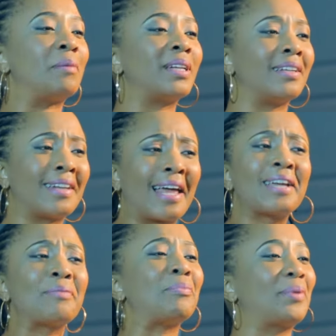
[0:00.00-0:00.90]
feminine,
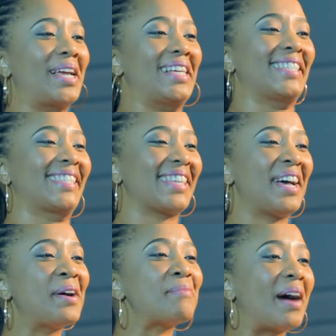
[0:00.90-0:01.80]
like embrace
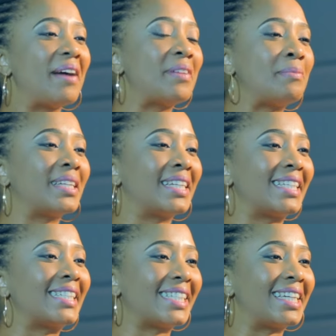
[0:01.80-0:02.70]
my
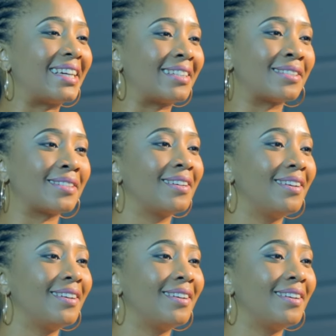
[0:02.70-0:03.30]
femininity and,